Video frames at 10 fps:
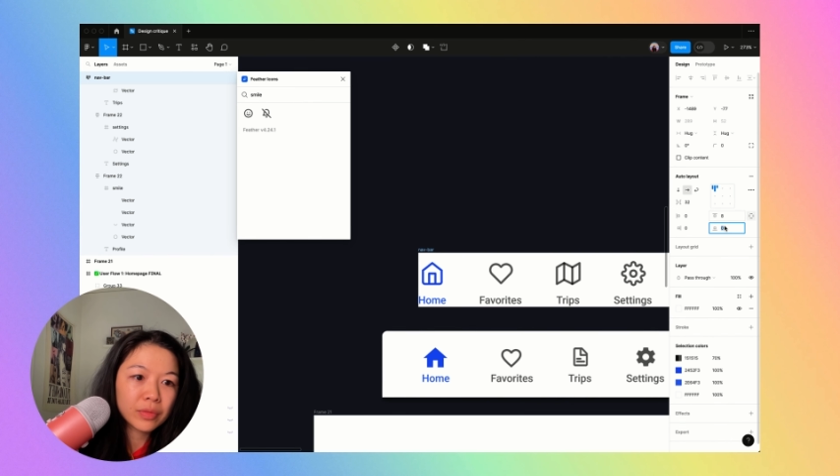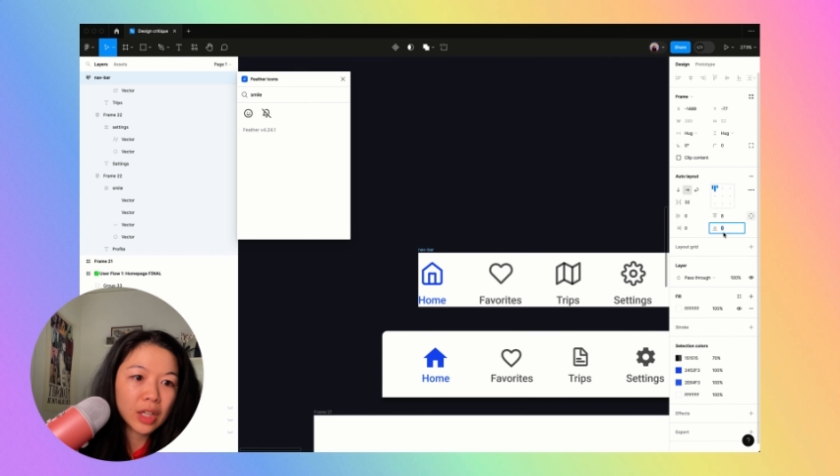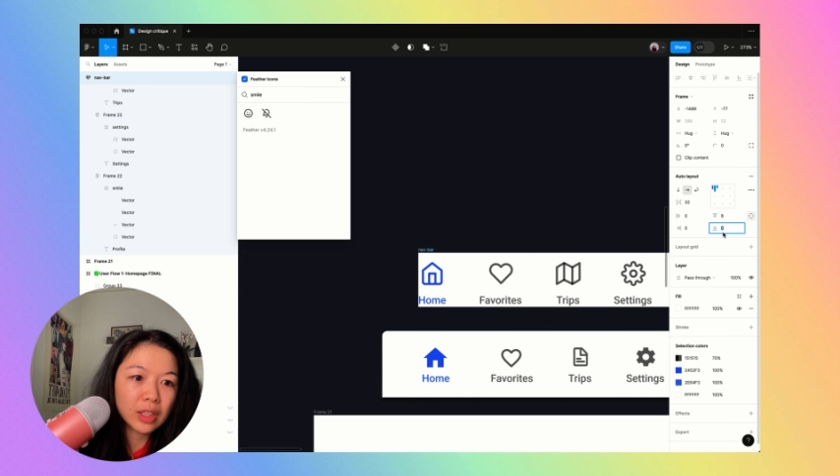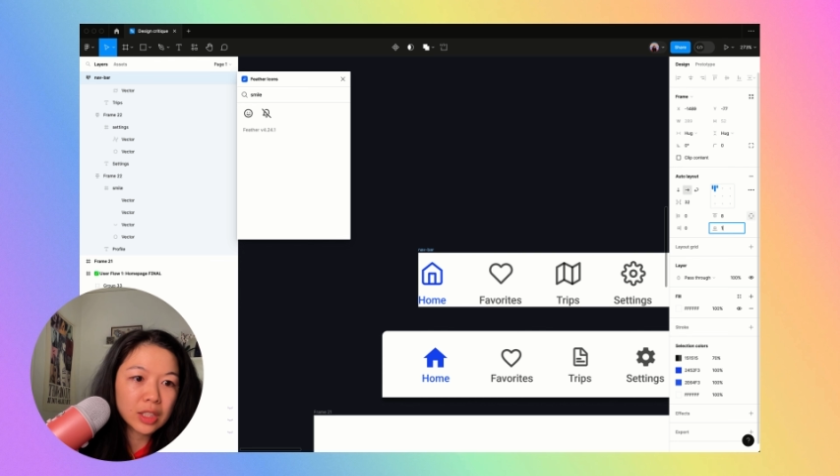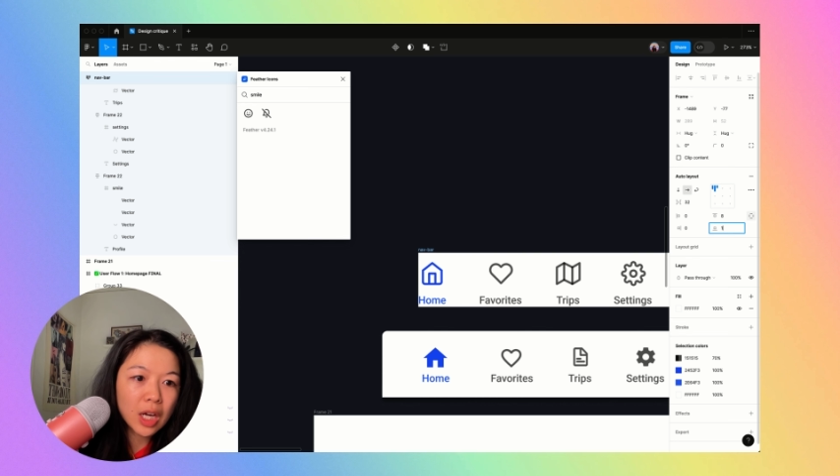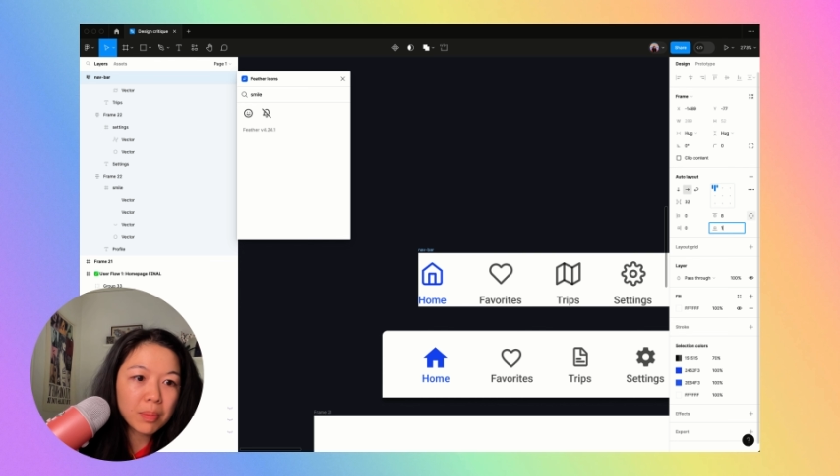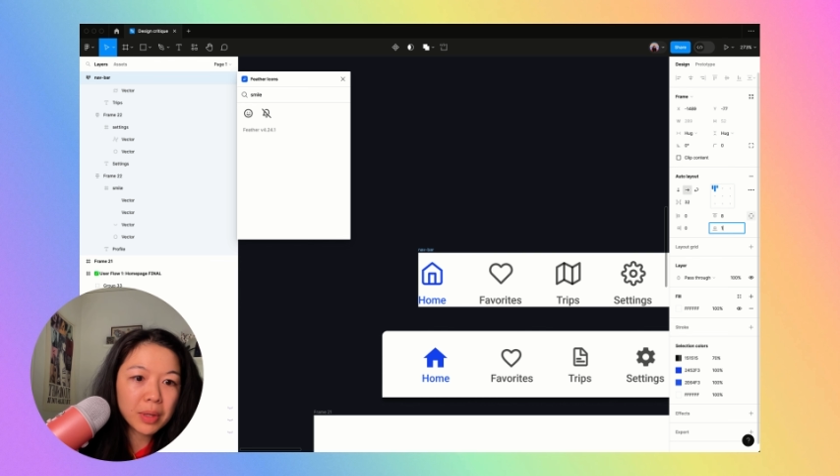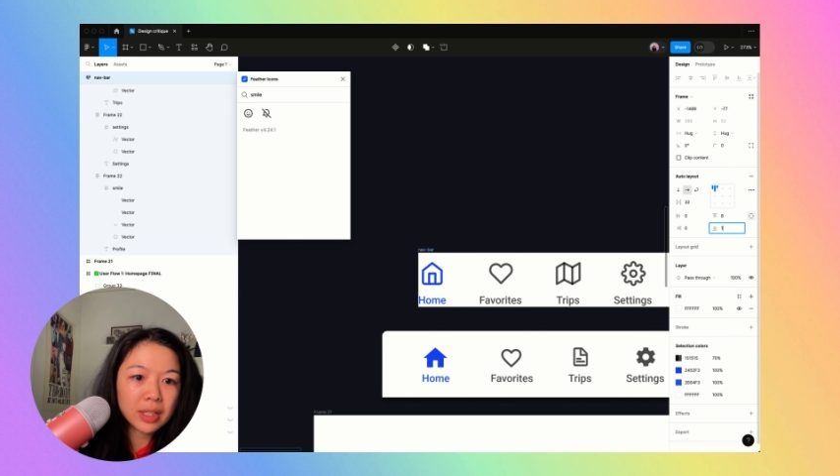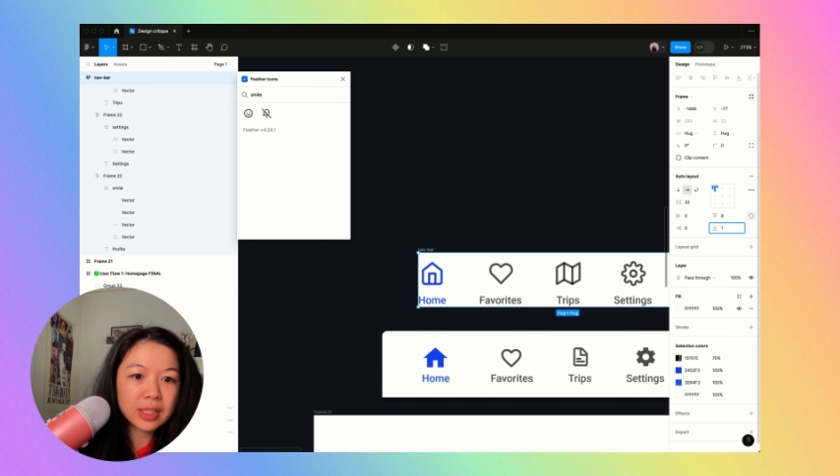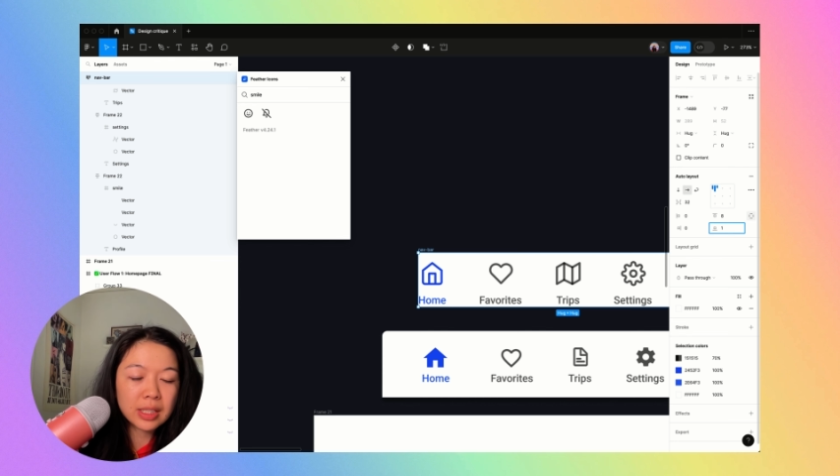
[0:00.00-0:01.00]
on the top
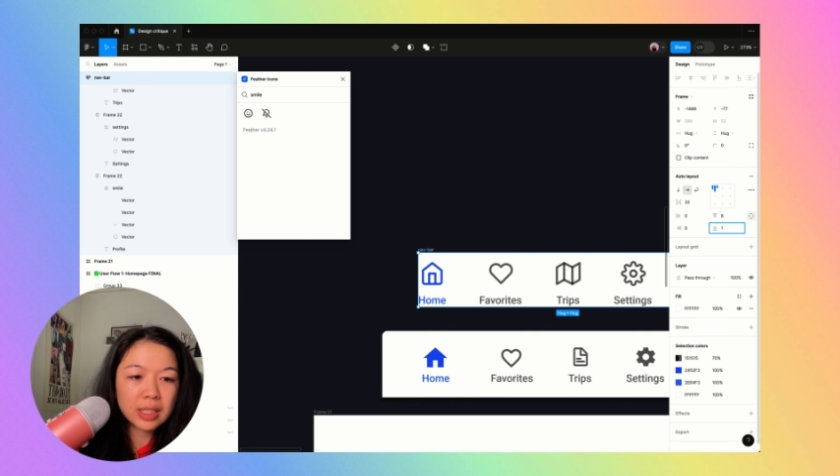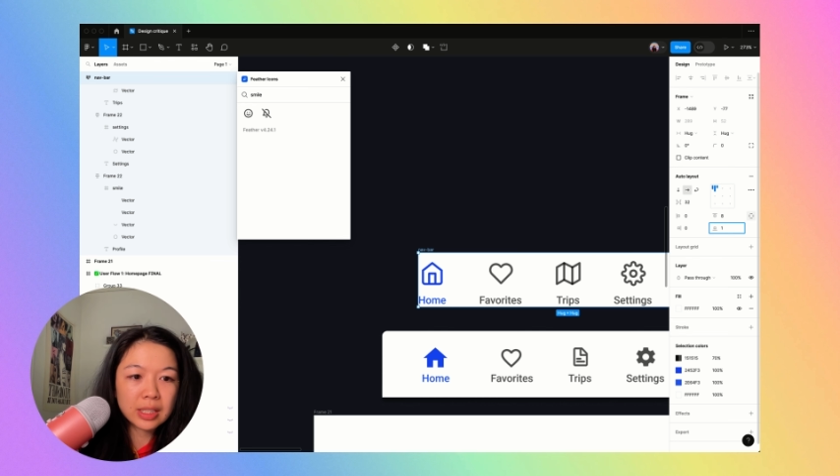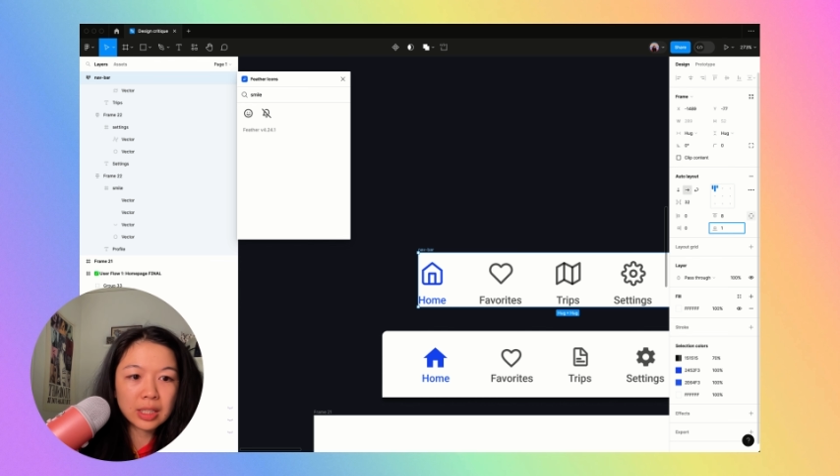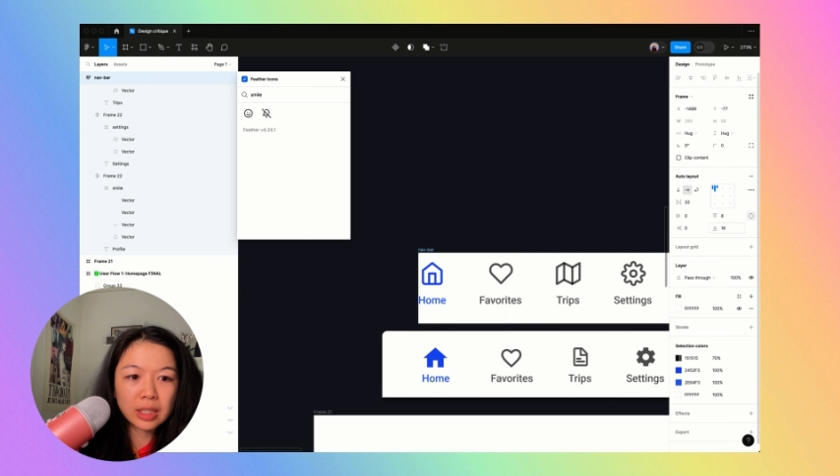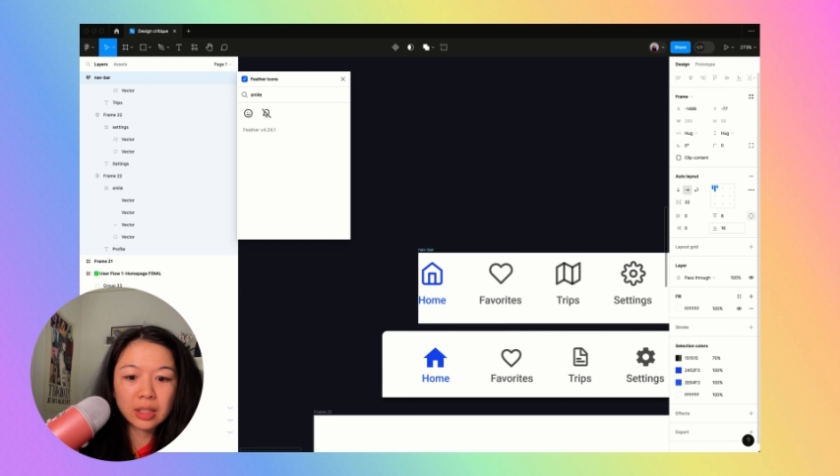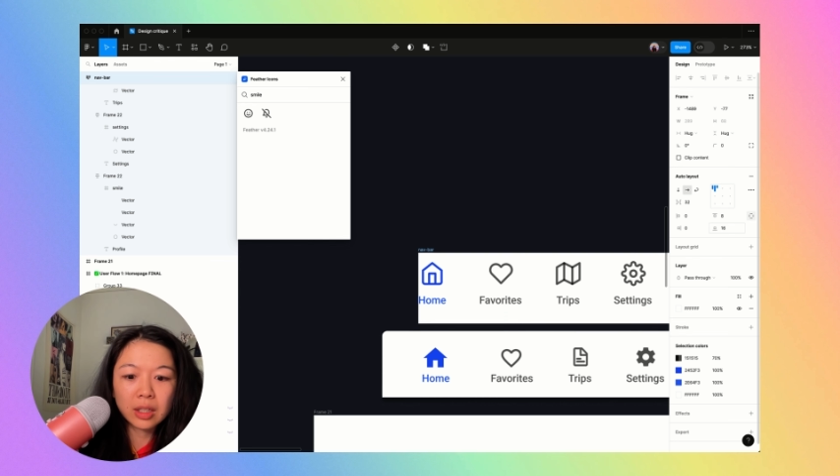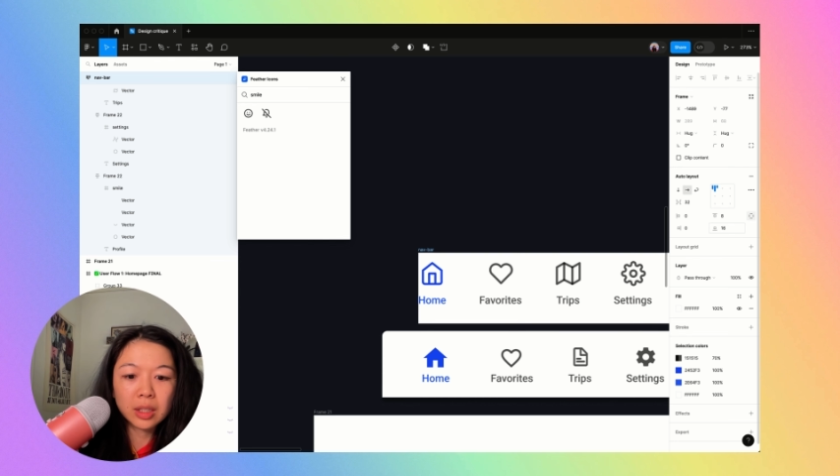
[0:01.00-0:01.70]
and 16 on the